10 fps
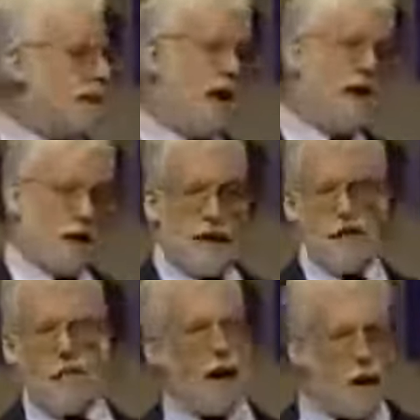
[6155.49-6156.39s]
They all look
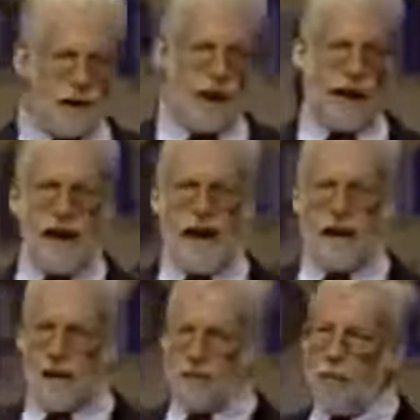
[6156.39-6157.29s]
like remarkably like
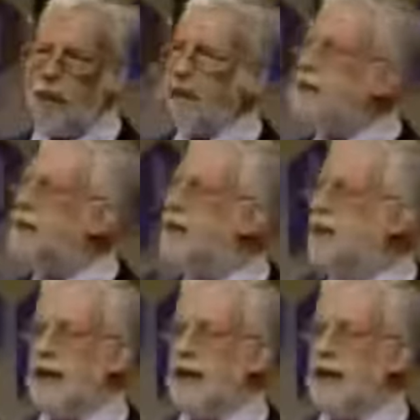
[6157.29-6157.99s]
Catholic priests.